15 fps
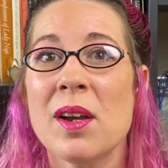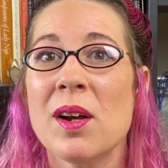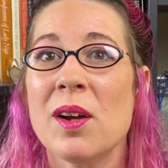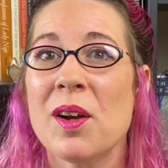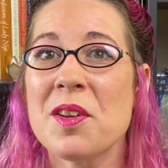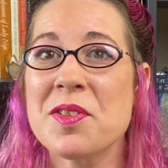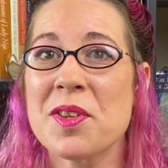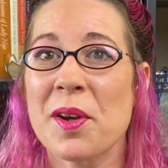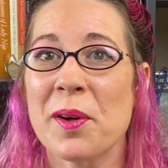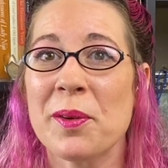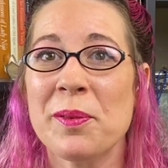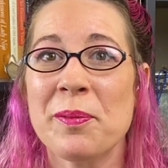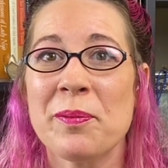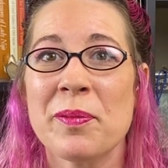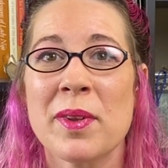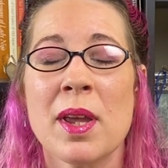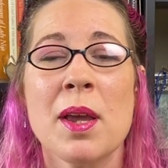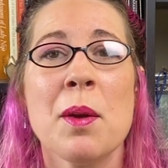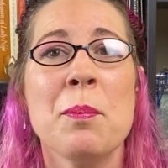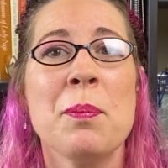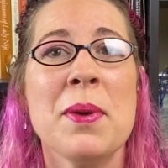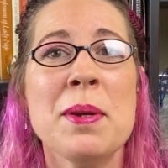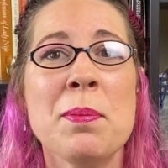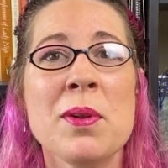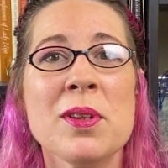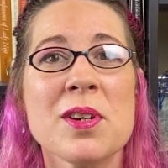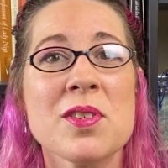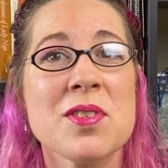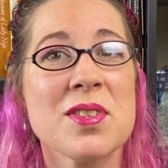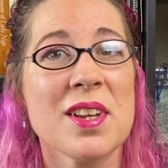Also, people
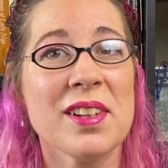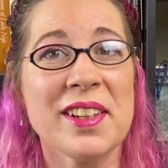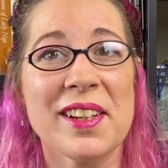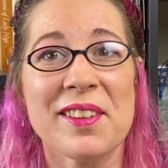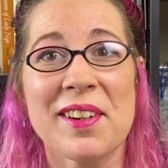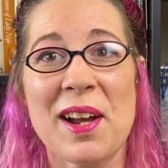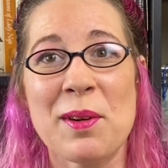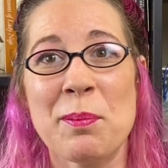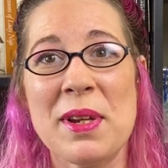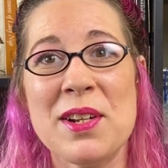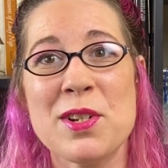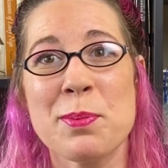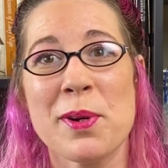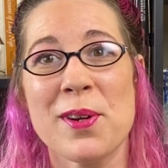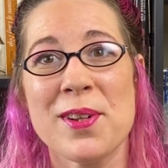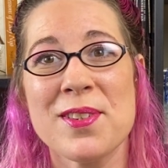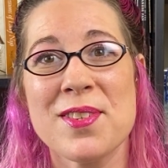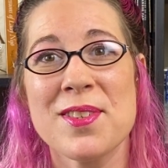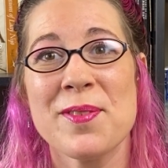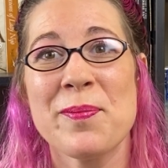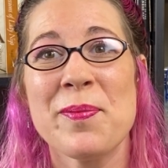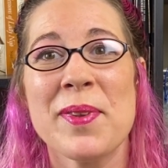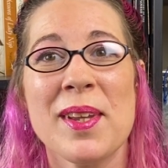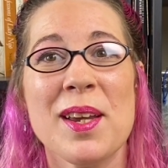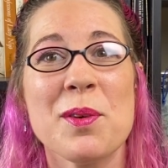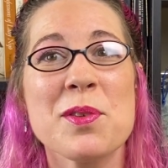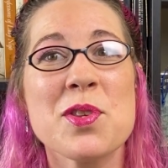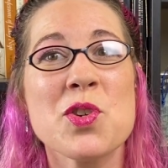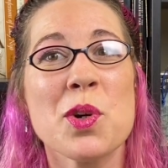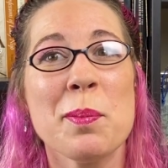are silly around beach balls. It
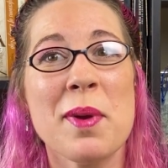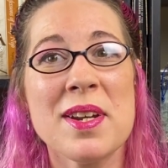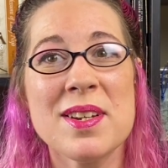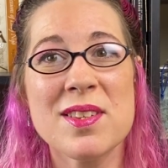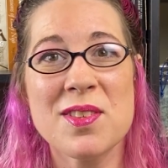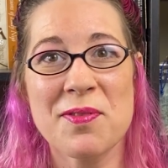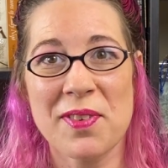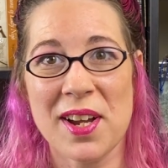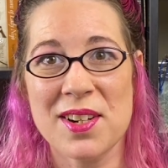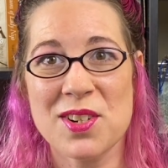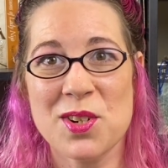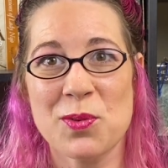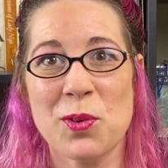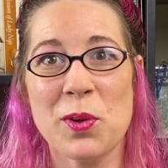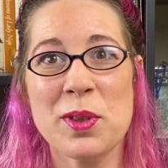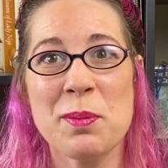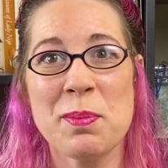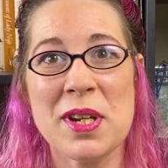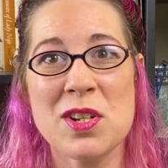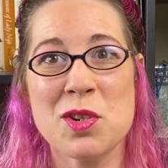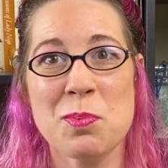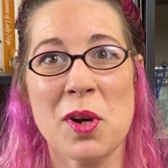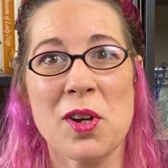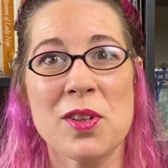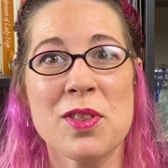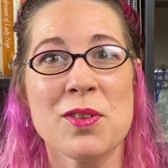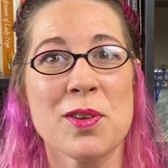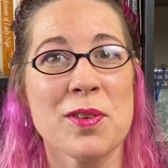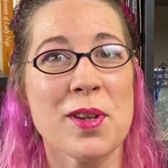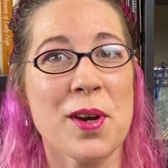was tremendous fun to roll the beach ball
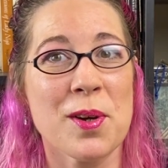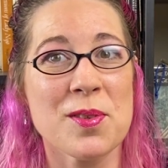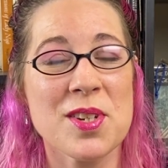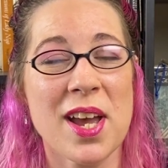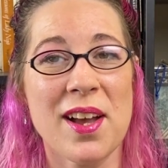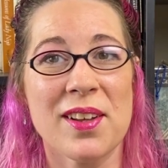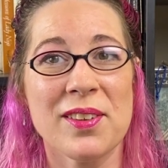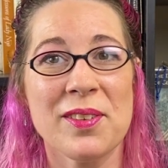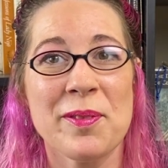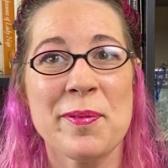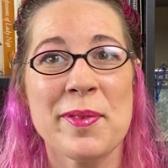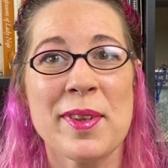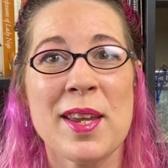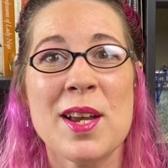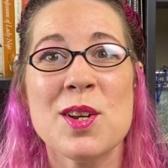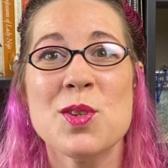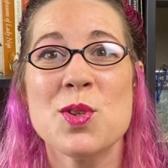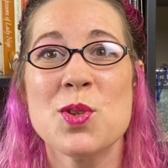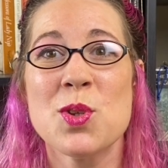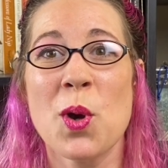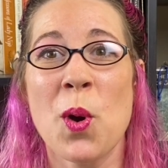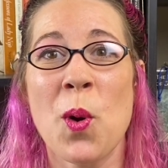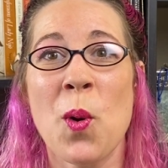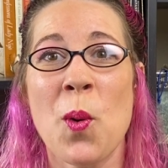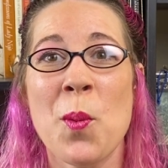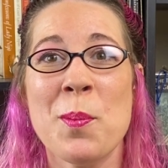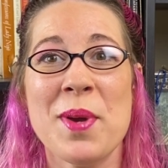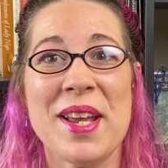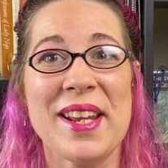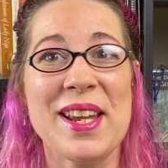through the hotel. So
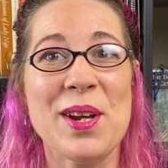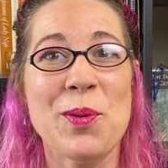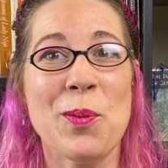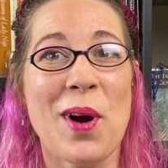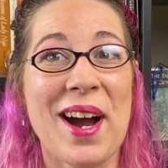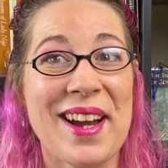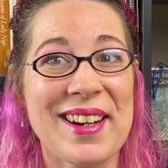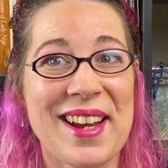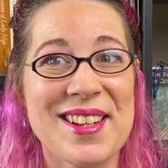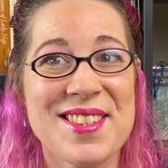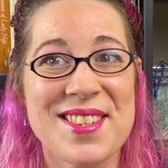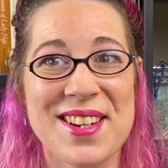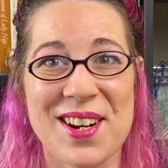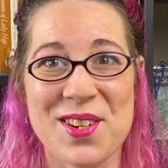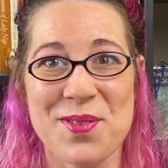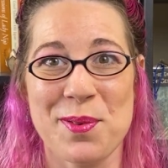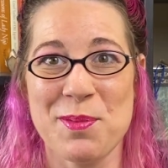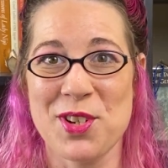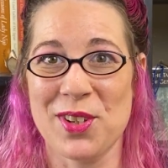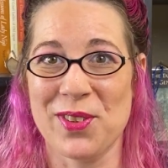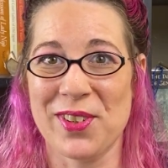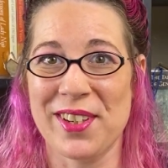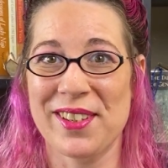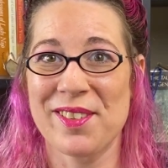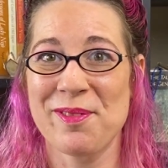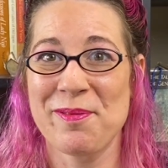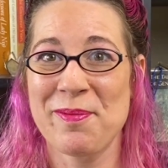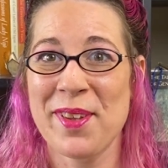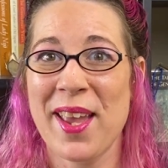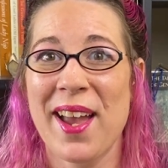many wide-eyed stares from children.
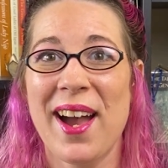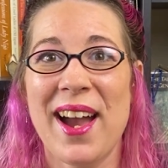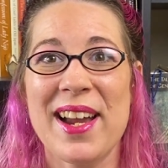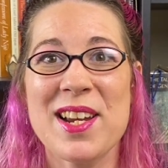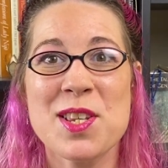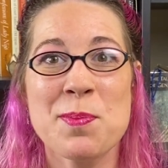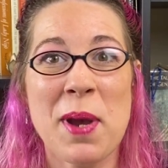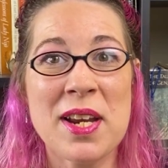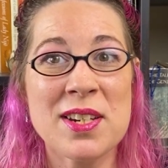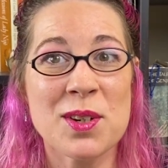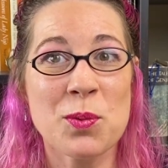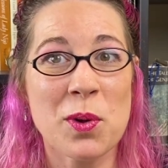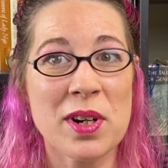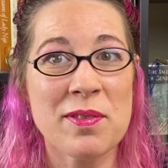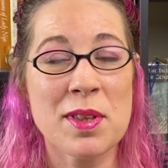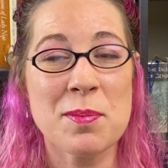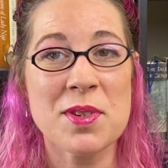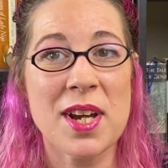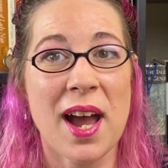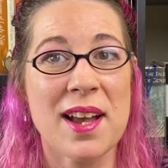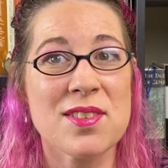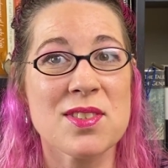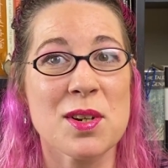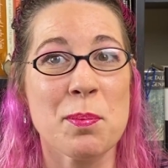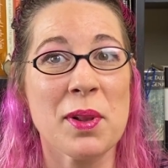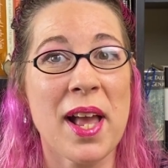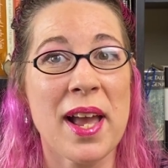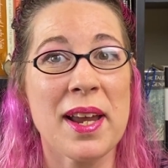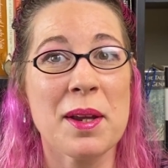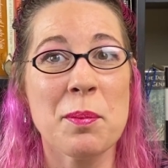I expected one of them to ask to
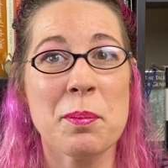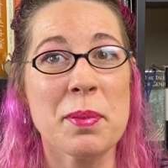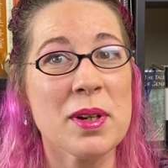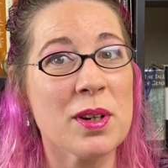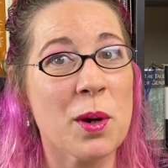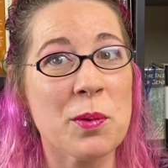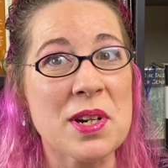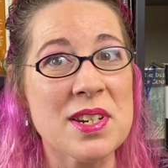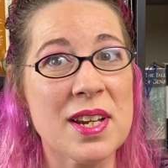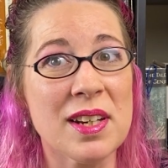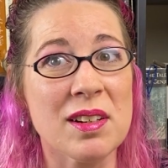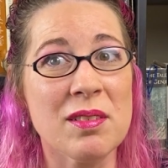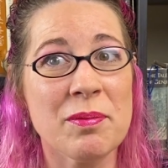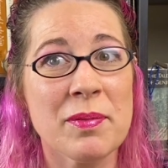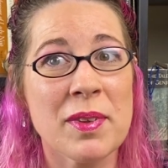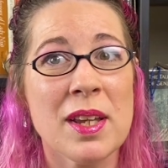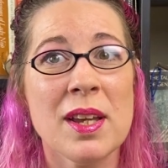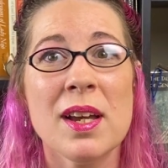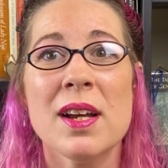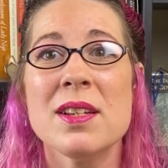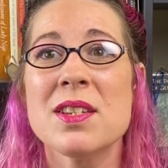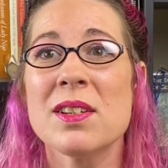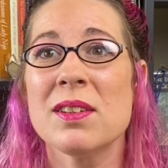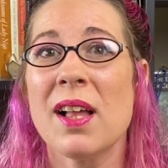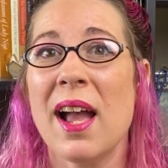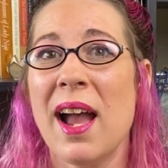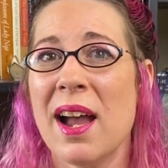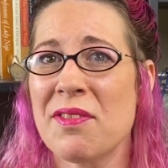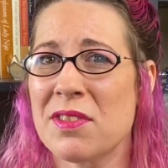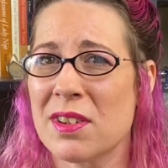play, but no one did, until
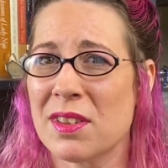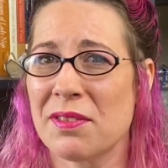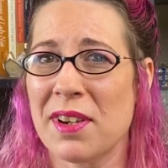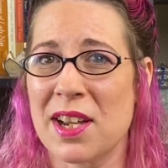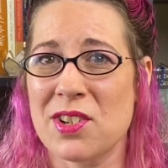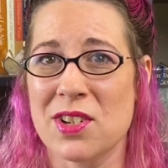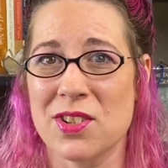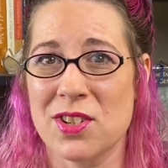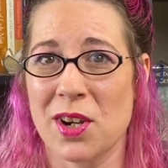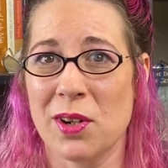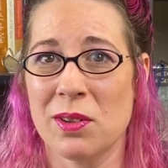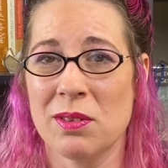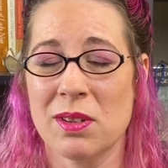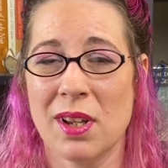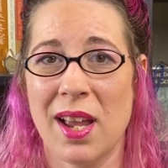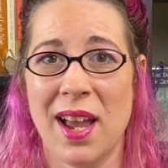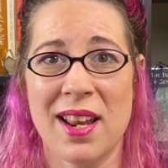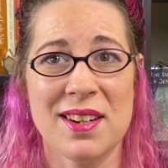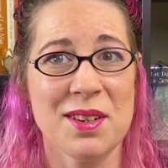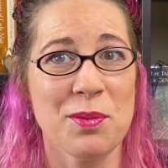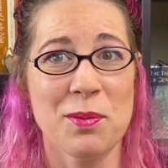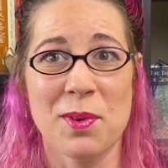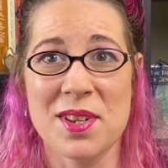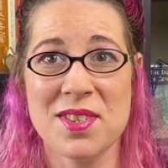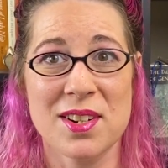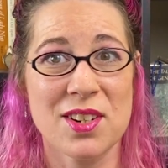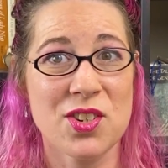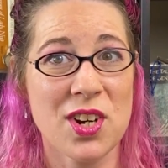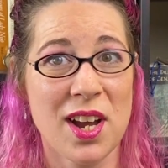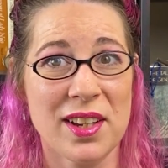after the fashion show, and it wasn't a
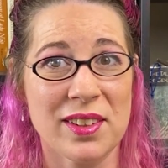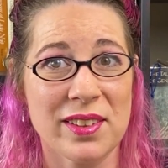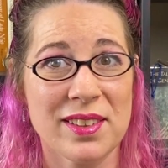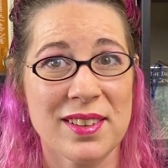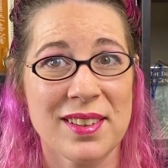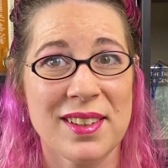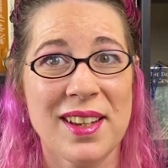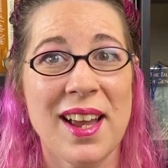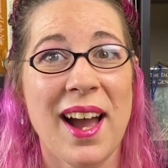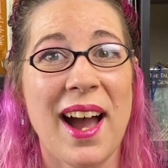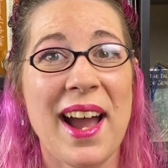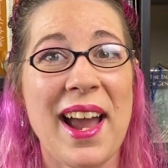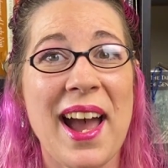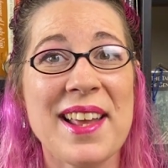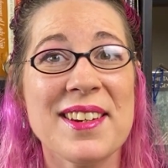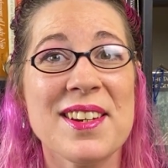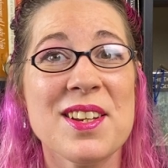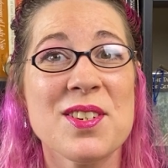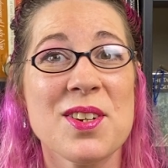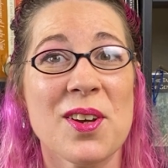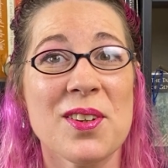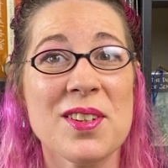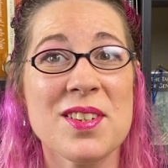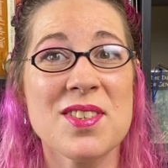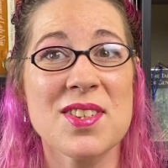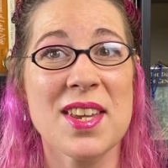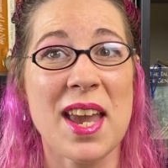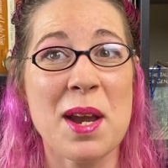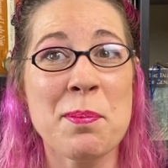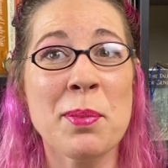child. I had an adult
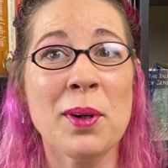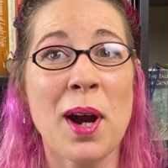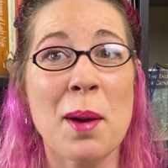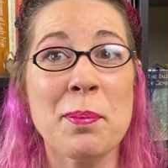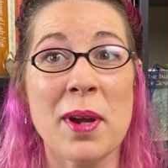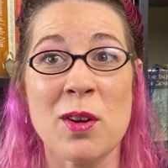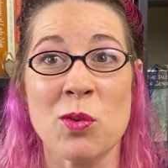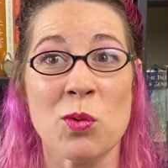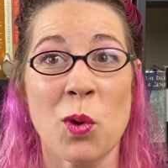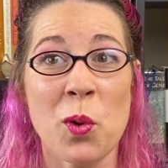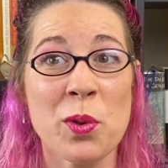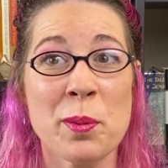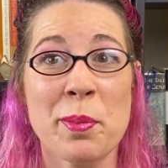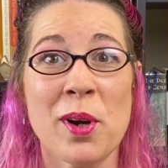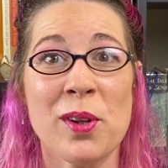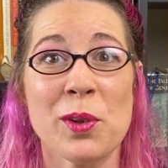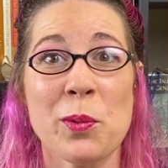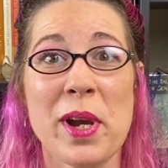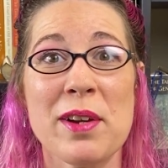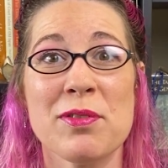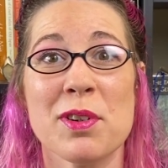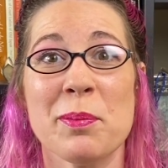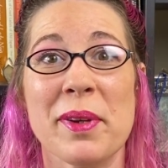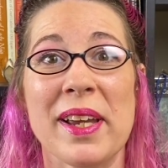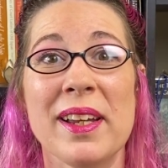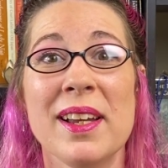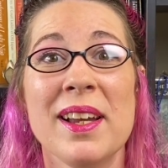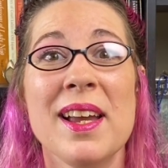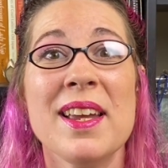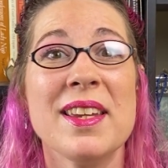scamper up and roll the ball away from me,
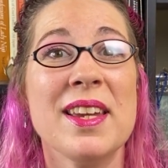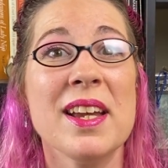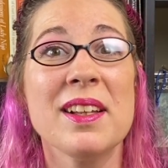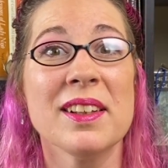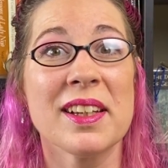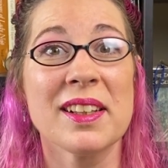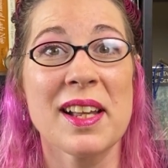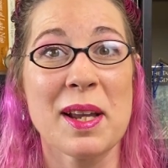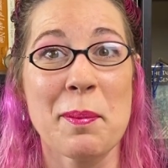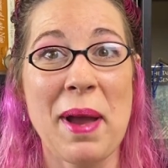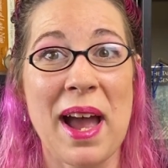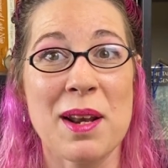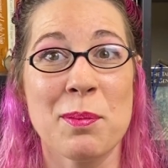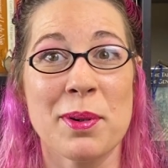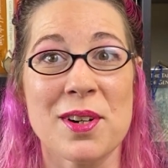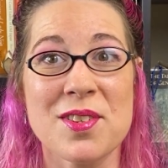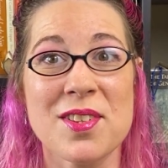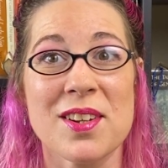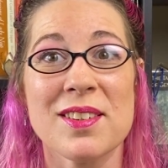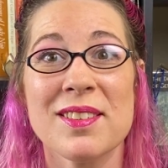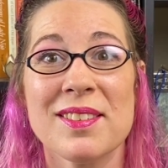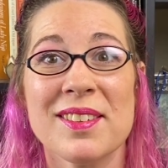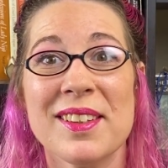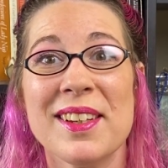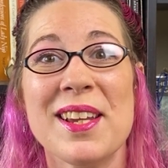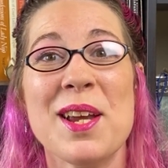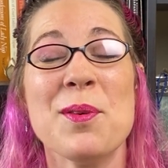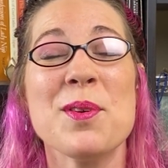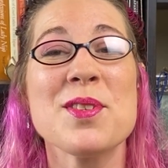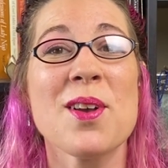giggling like a mad person. It was